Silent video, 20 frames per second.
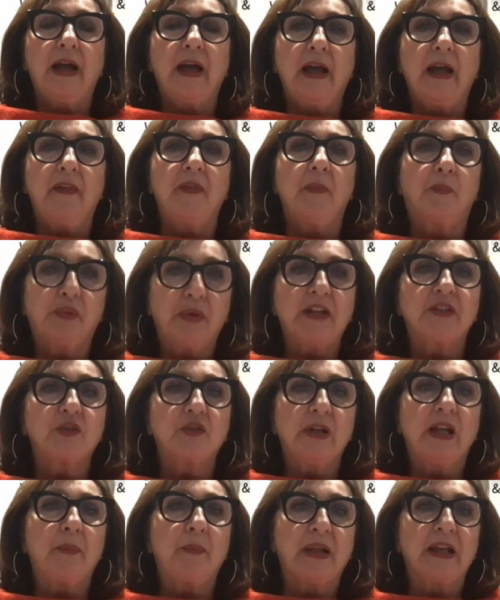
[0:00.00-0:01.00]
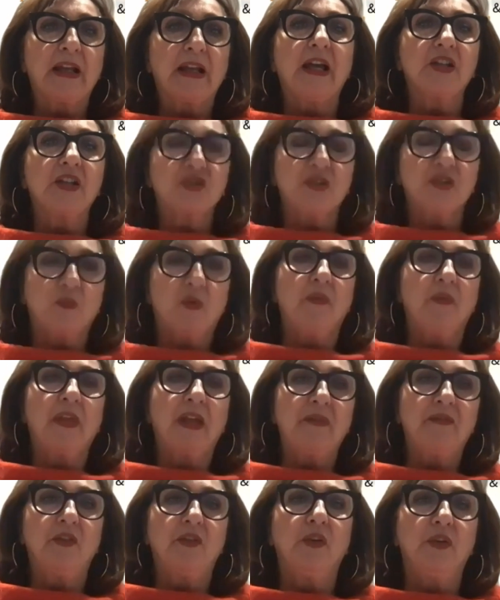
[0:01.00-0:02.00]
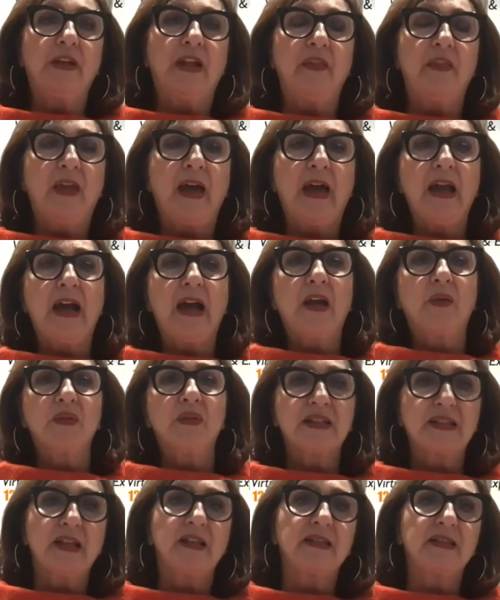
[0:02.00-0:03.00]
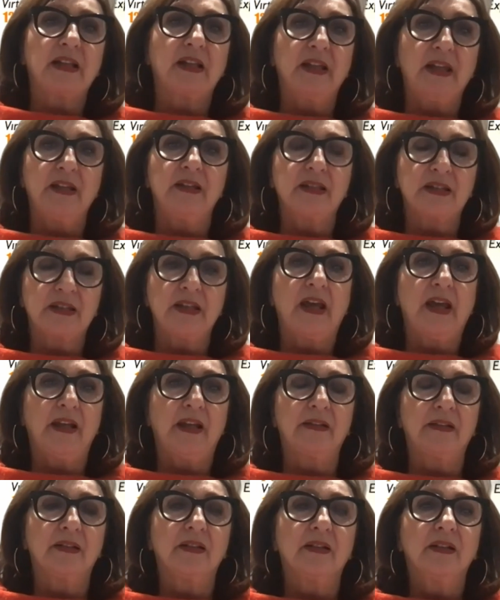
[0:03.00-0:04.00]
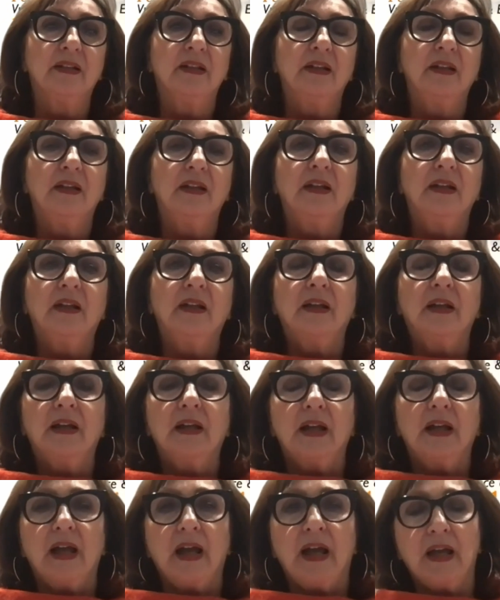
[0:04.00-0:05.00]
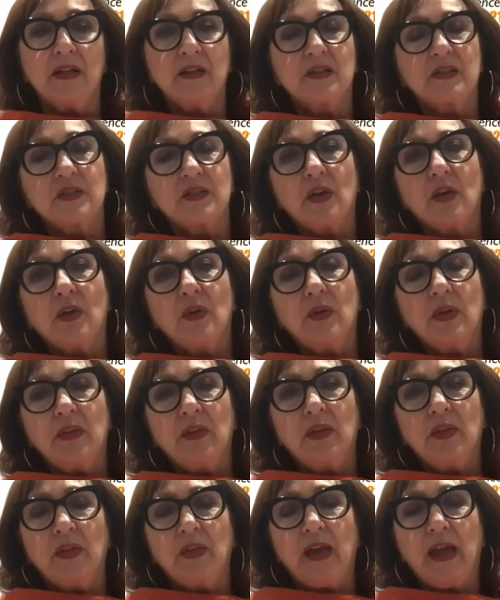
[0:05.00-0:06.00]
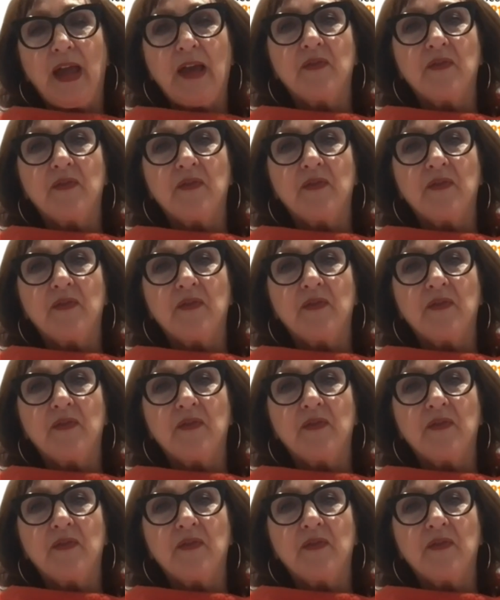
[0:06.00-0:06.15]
the practical application of what they've learned, and they are assessed against that. And so they have a